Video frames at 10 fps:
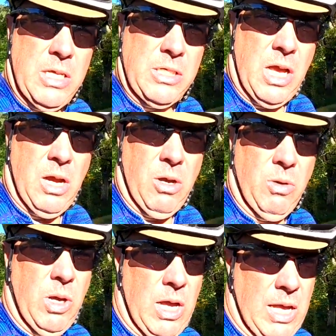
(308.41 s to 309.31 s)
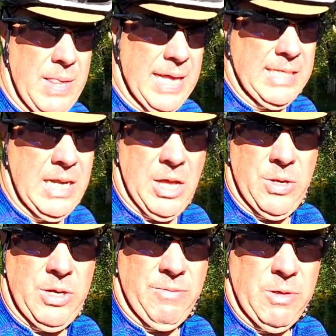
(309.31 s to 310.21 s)
So that's
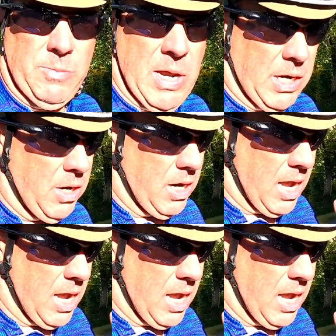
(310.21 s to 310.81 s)
another difference maker.